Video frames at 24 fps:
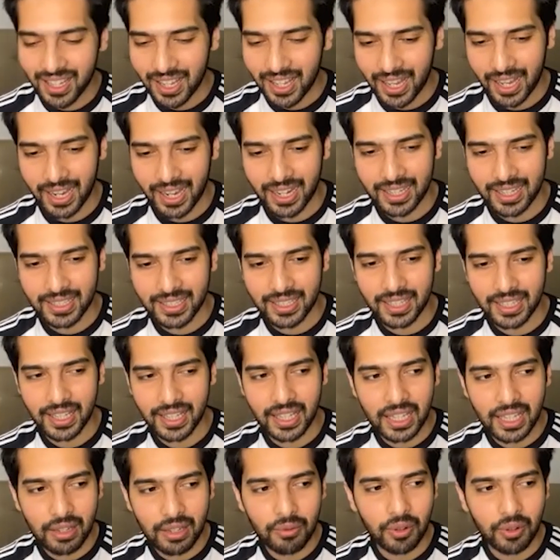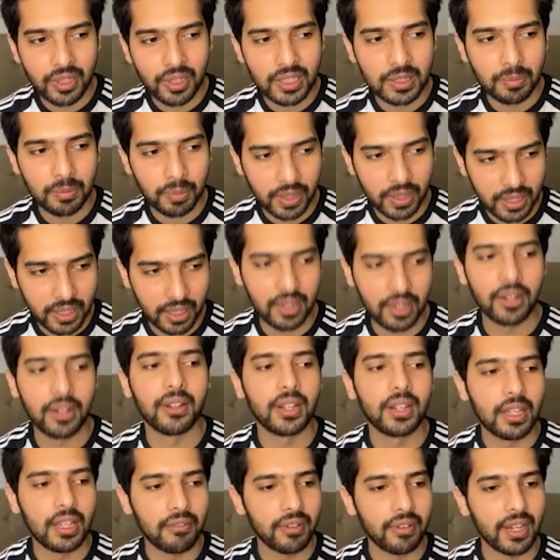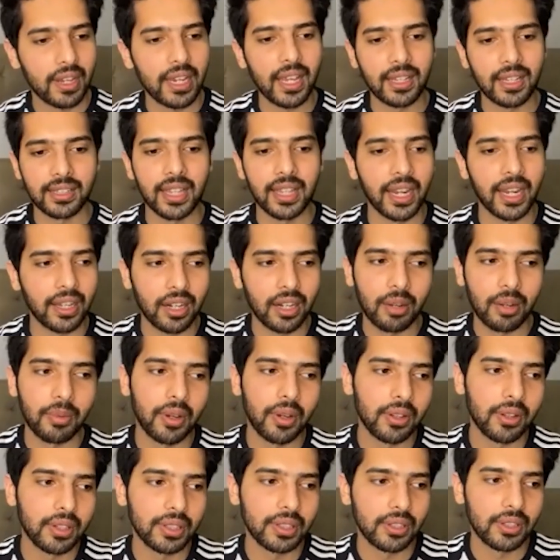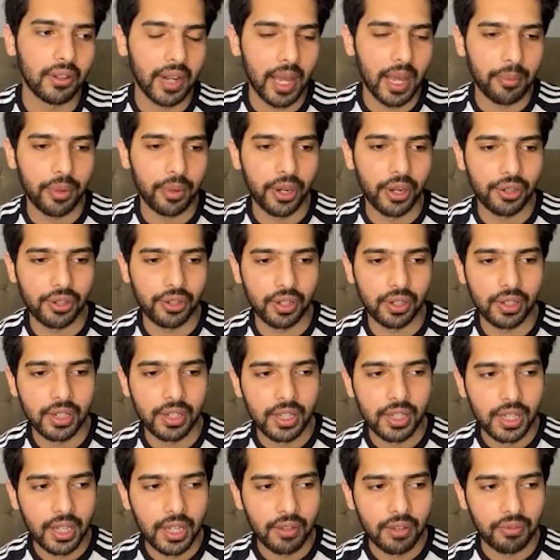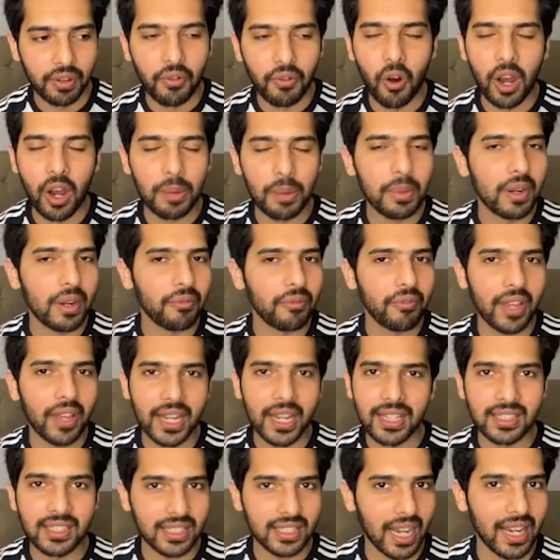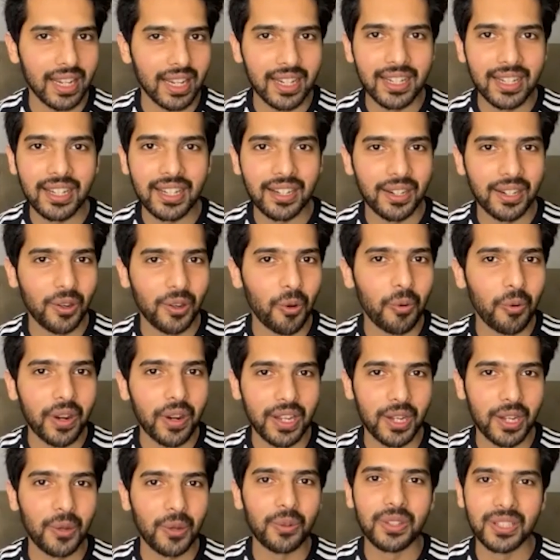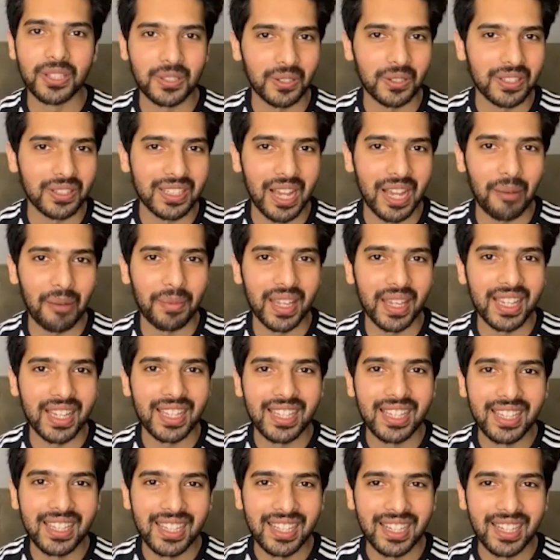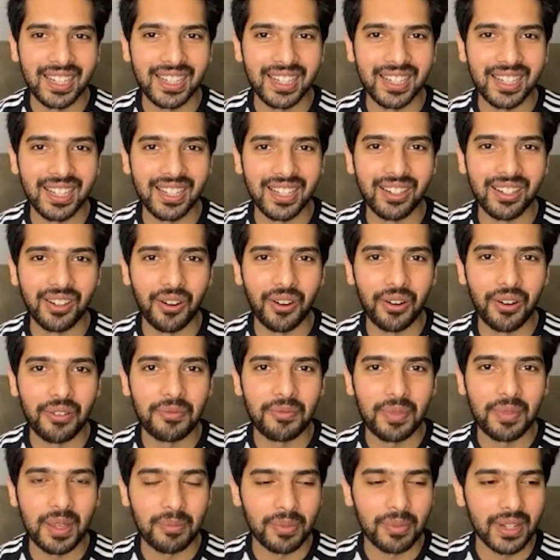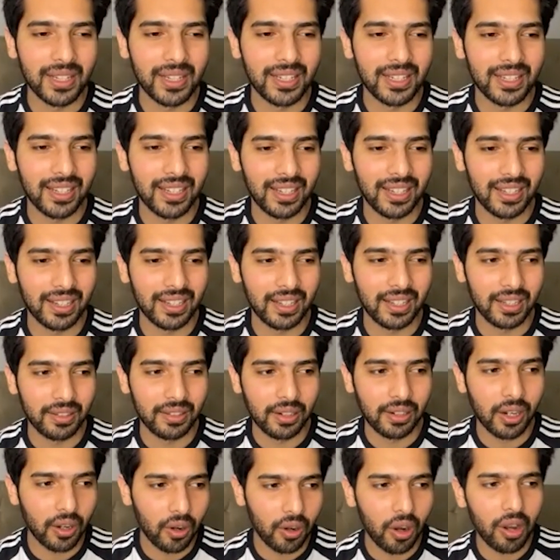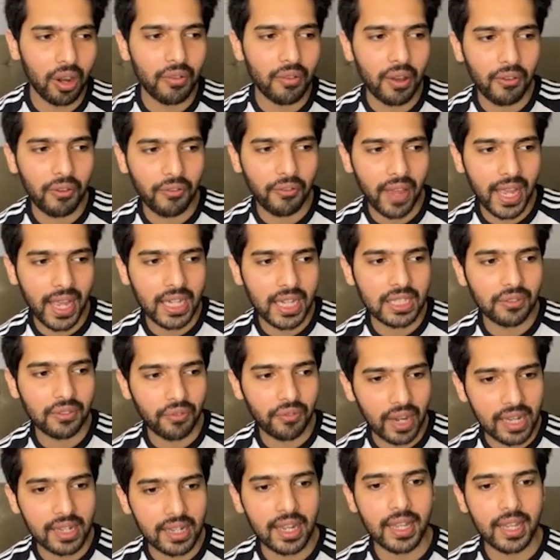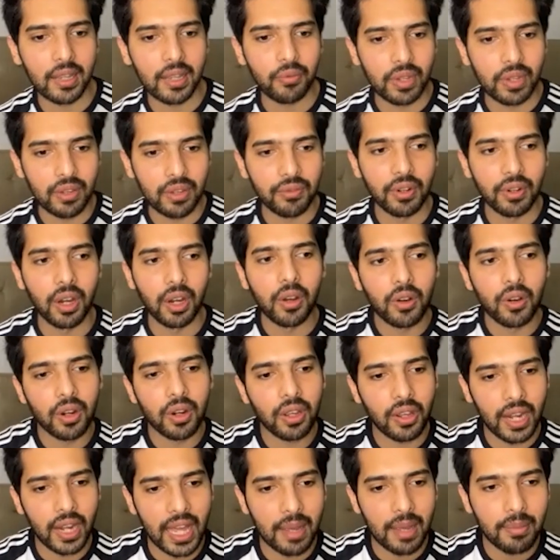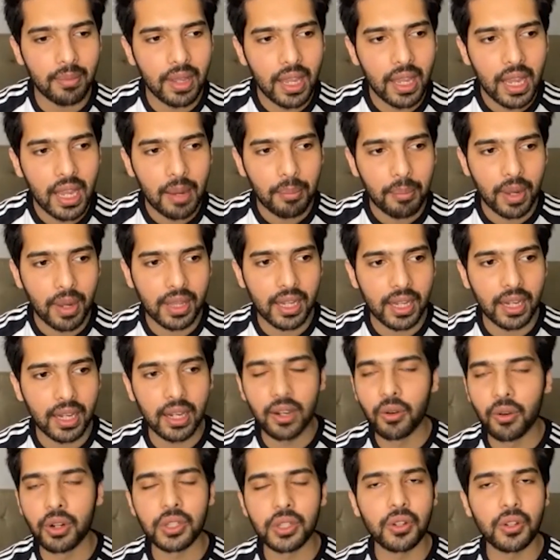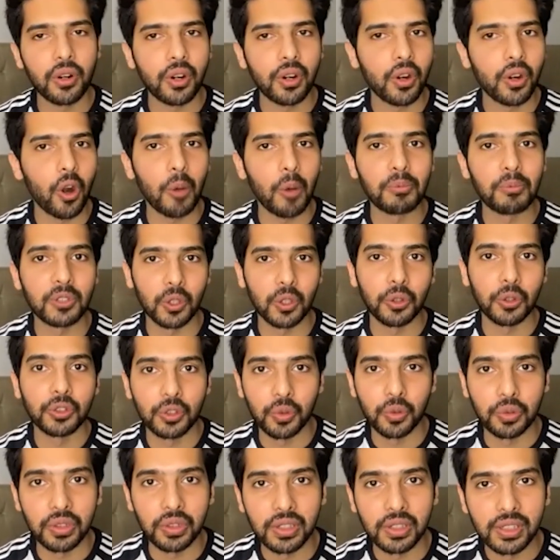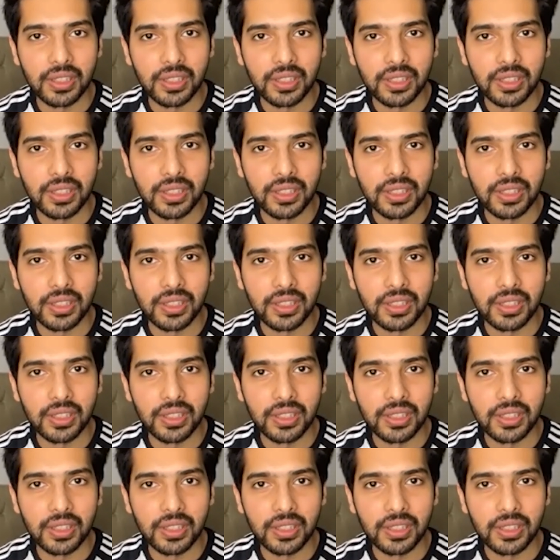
And he was particularly very excited about this collaboration. We've all been very silent. No one knew this was coming. Uh, a lot of people, uh, a lot of our fans felt like we were going to collab, but they didn't know it was going to drop so soon.